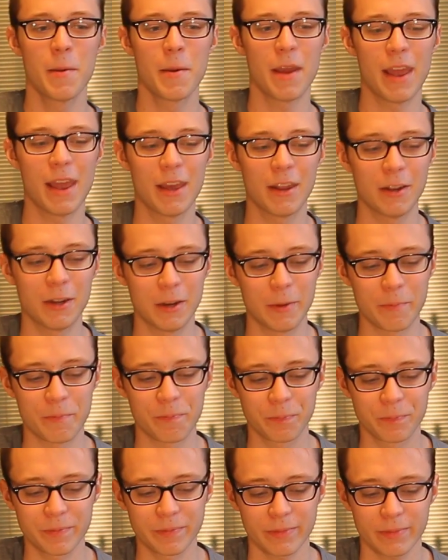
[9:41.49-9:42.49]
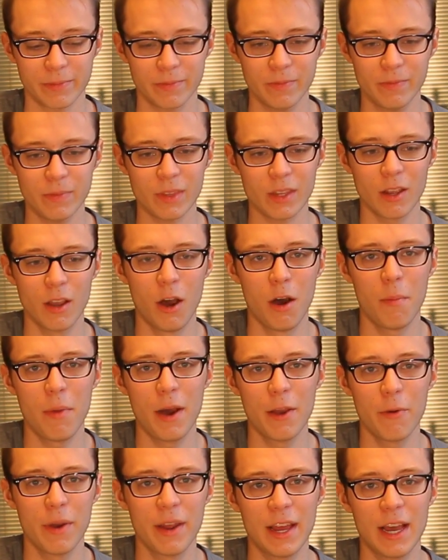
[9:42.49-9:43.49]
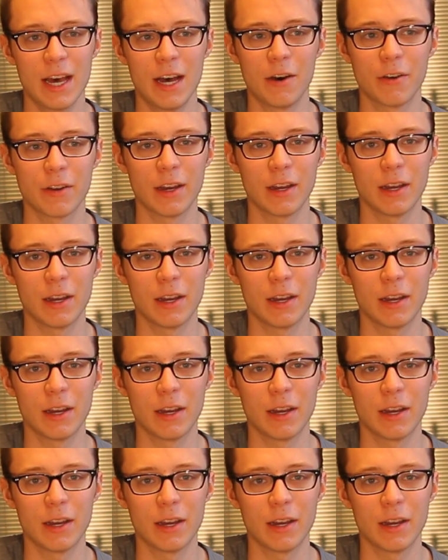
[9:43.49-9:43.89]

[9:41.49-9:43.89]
And on my way out,